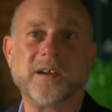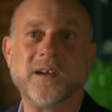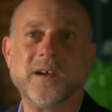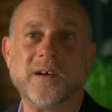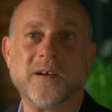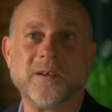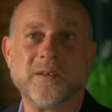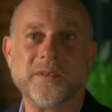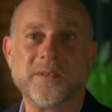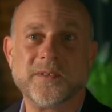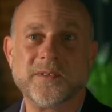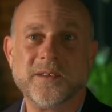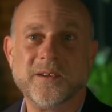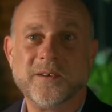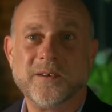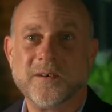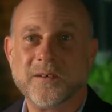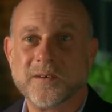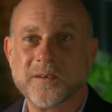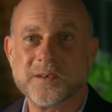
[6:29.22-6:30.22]
health,
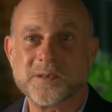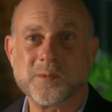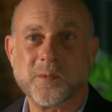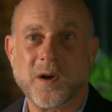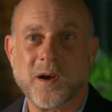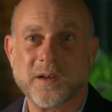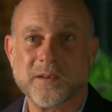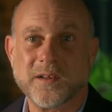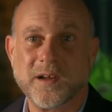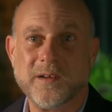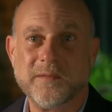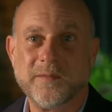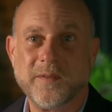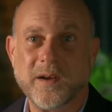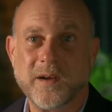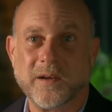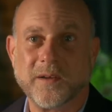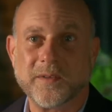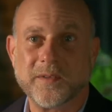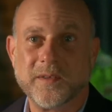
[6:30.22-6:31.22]
or there's wildlife
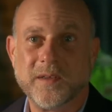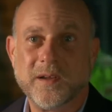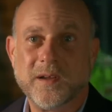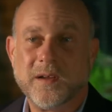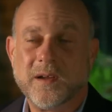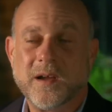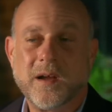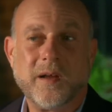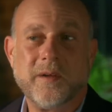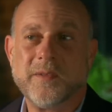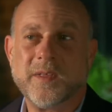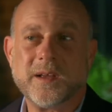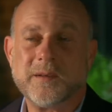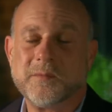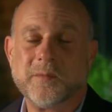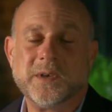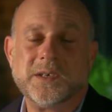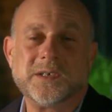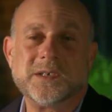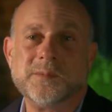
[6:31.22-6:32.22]
health, and that
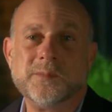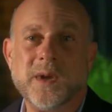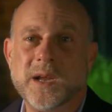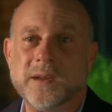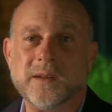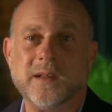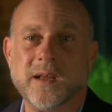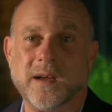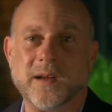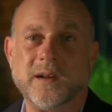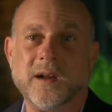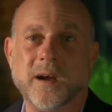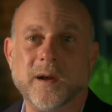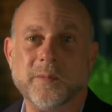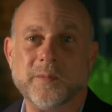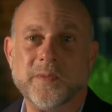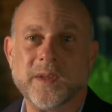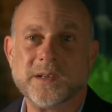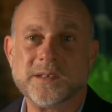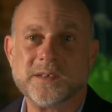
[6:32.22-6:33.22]
we just made that
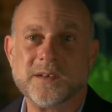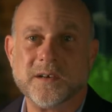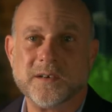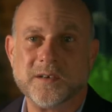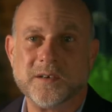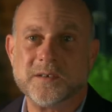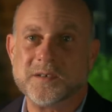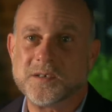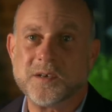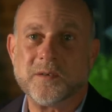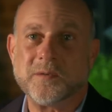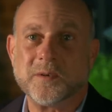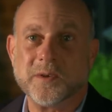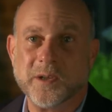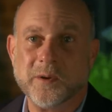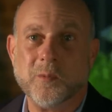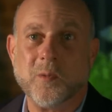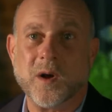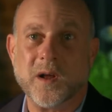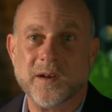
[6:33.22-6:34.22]
up. That's not, there's
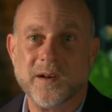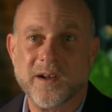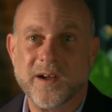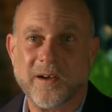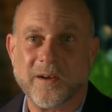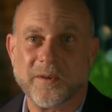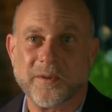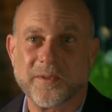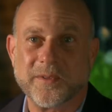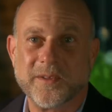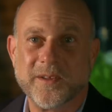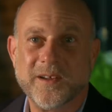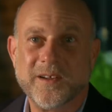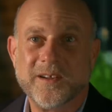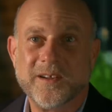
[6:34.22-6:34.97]
only one health.